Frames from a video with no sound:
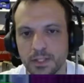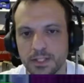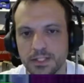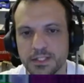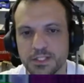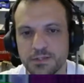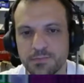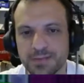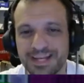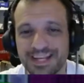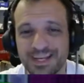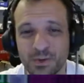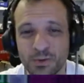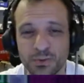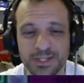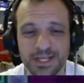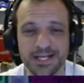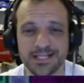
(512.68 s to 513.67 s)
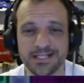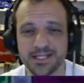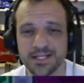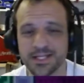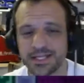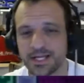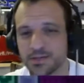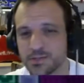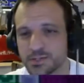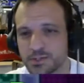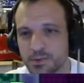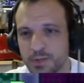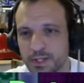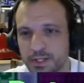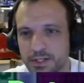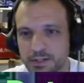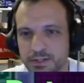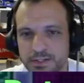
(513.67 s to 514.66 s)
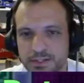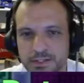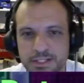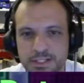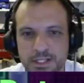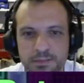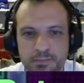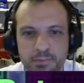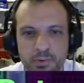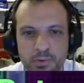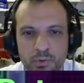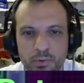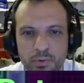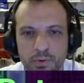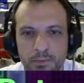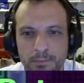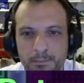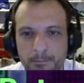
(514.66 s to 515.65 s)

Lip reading: Did you play Golden Axe? I think that was quite a good port.